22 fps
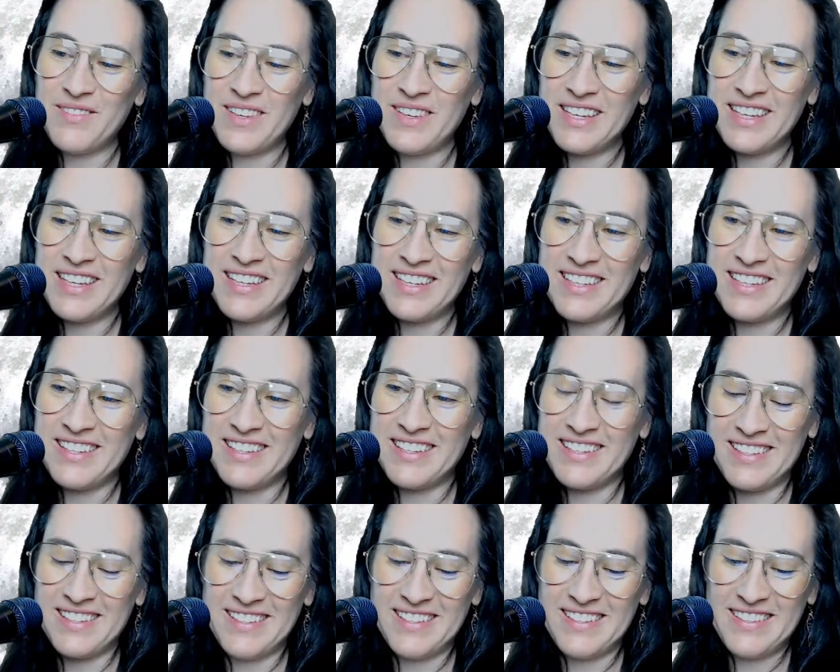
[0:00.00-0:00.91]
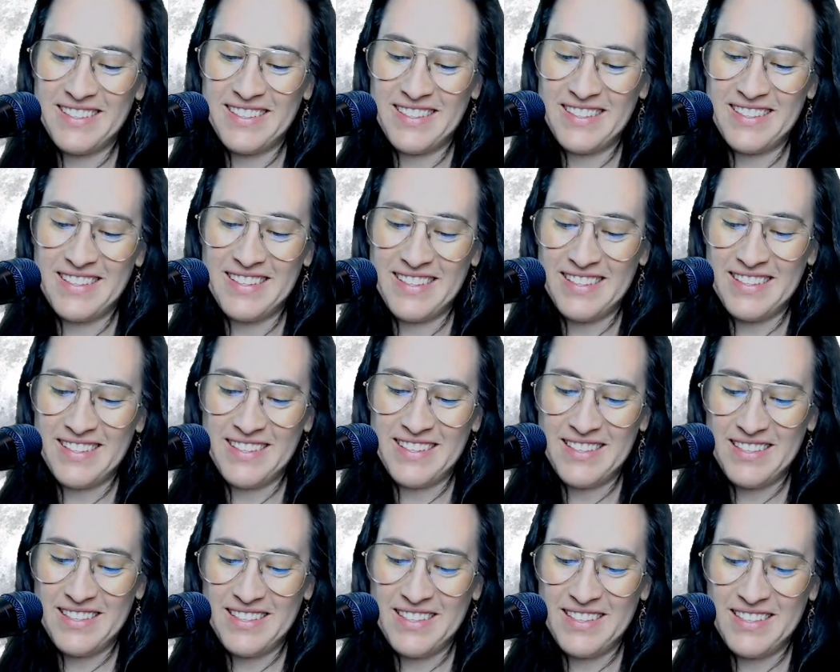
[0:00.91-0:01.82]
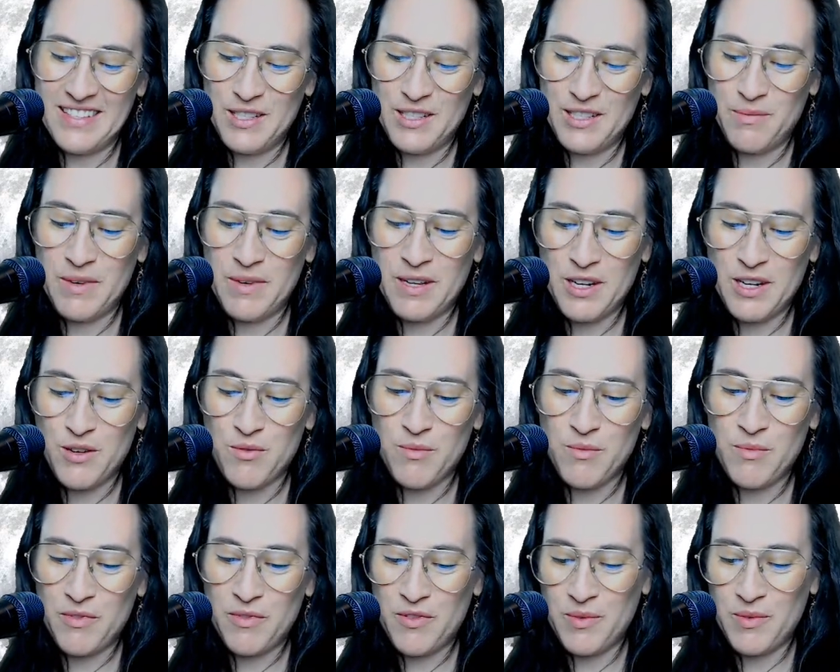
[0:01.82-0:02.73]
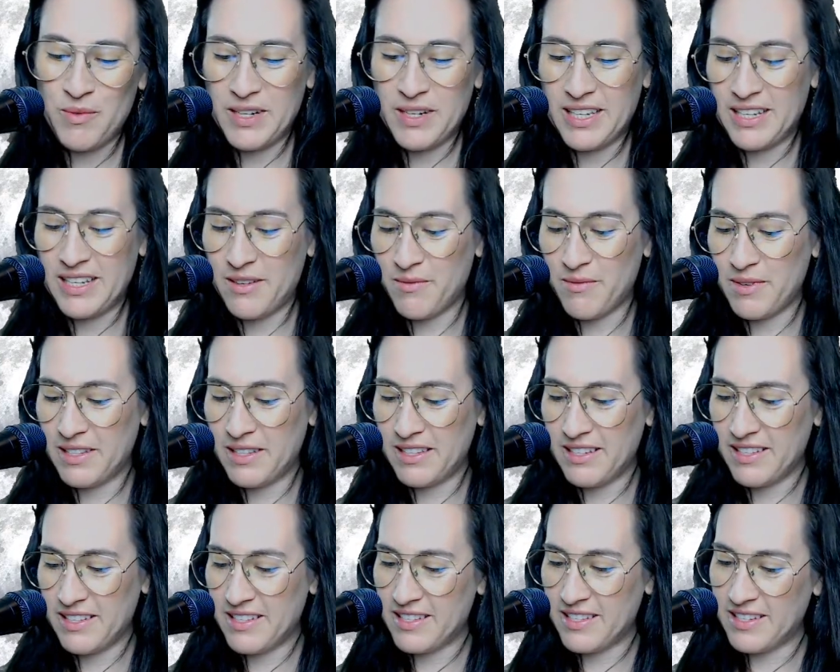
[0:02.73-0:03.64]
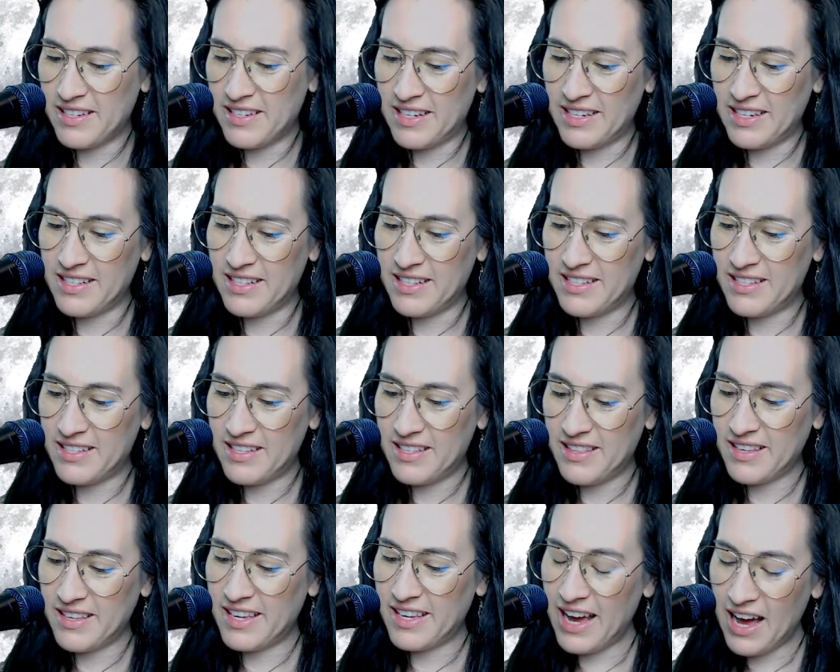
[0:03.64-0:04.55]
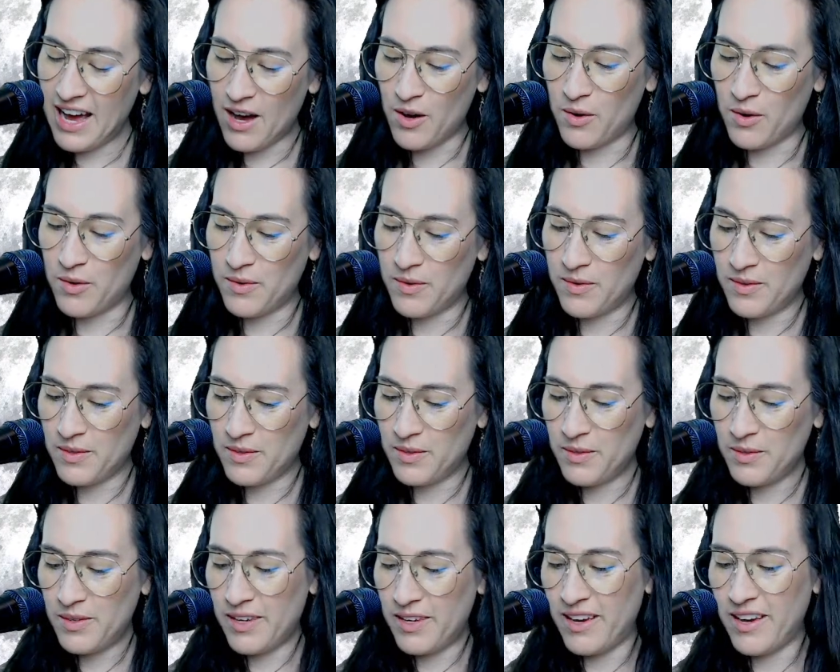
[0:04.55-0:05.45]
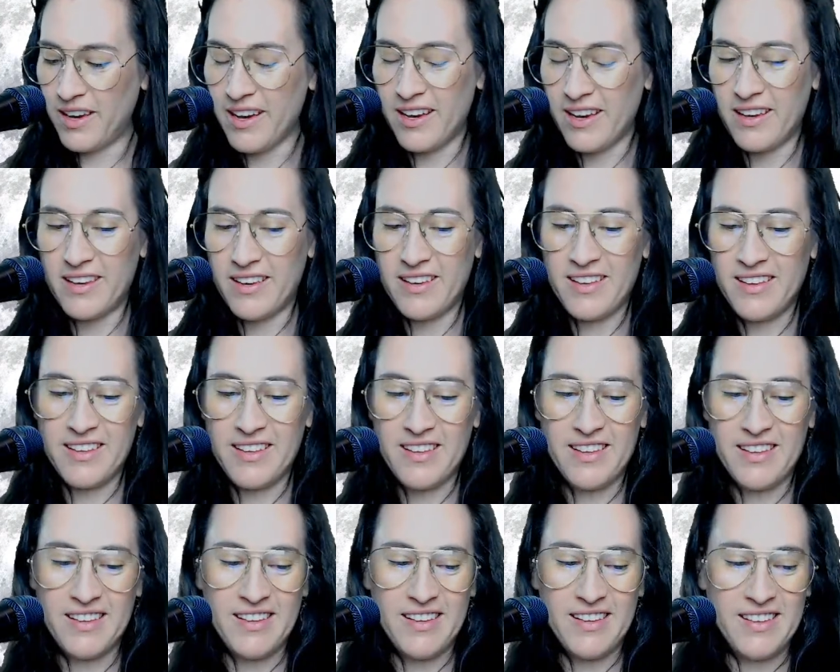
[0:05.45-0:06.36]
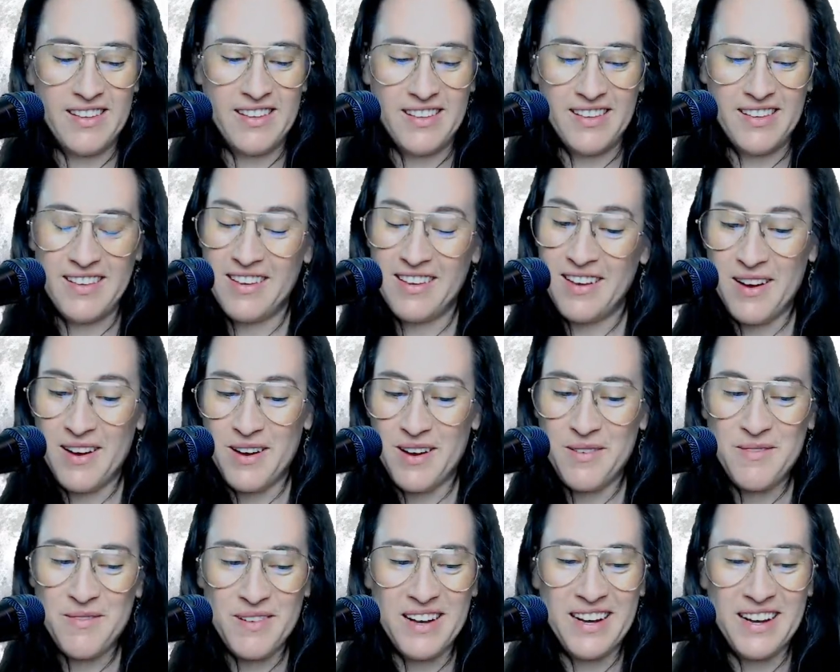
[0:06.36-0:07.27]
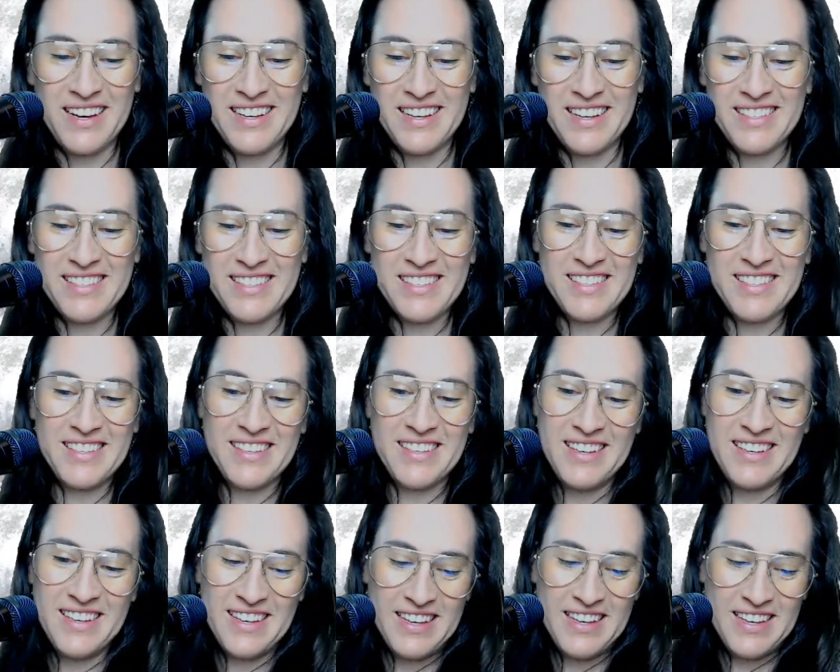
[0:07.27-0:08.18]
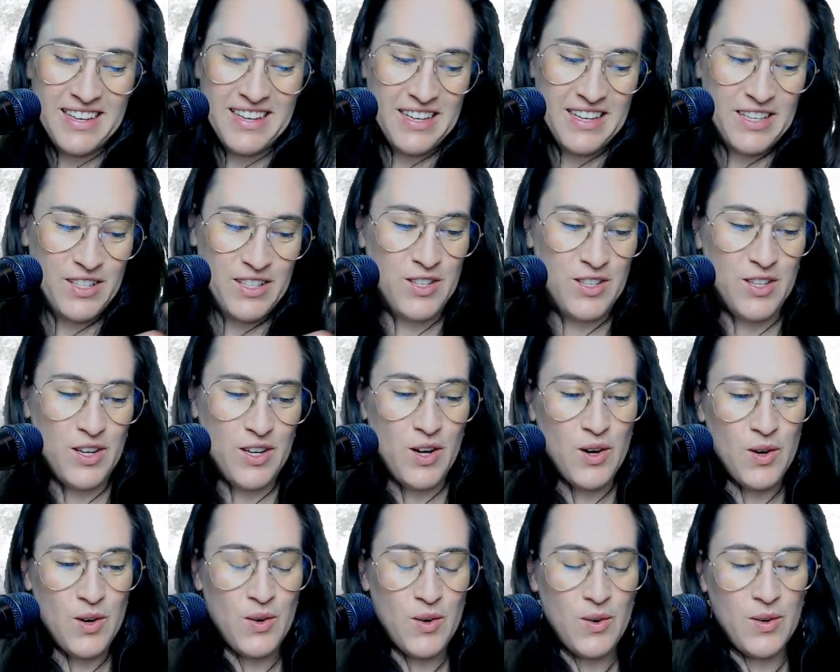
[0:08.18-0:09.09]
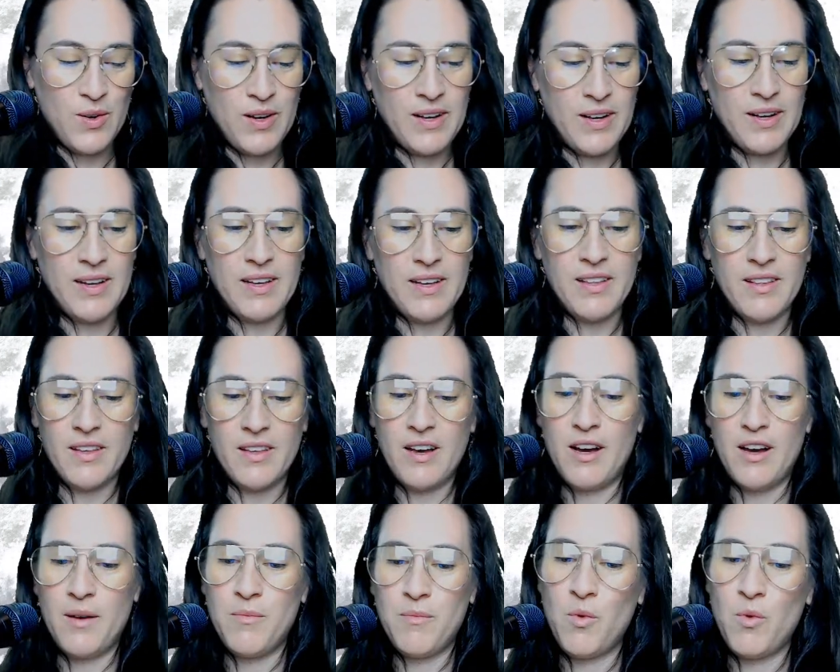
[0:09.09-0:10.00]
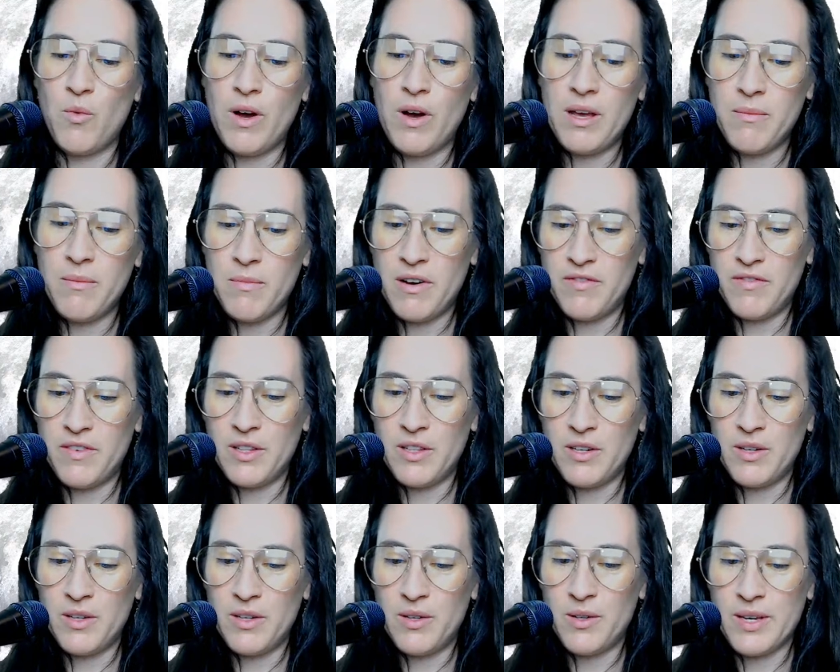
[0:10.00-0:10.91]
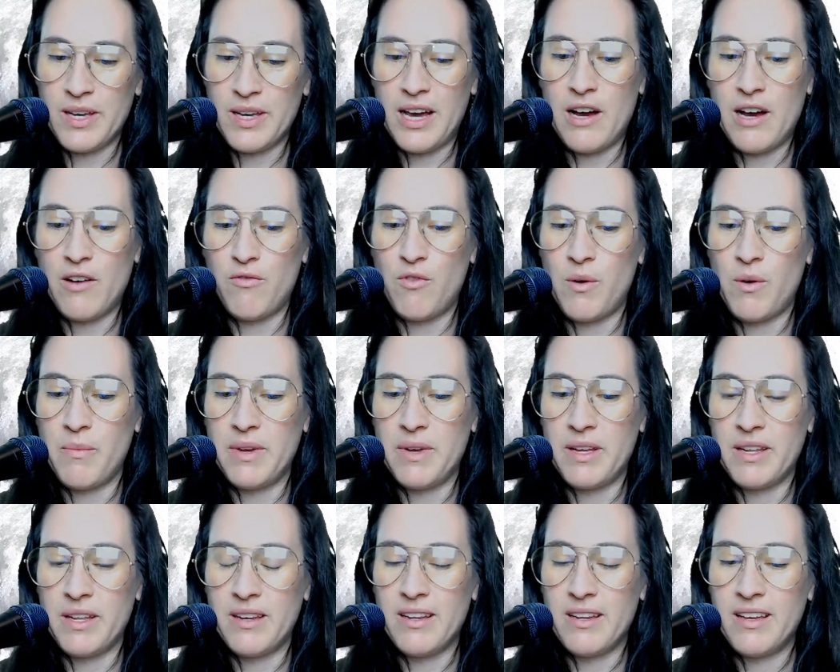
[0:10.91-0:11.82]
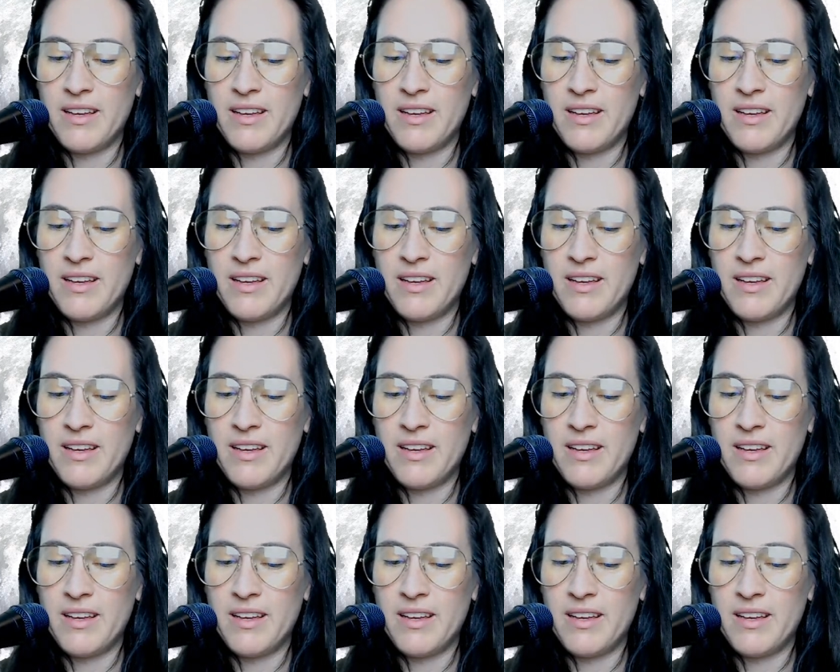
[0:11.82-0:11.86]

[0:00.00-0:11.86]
in. There's plenty of room if you want to get a reading tonight. The cow. Okay. All right. So, White Buffalo Calf Woman.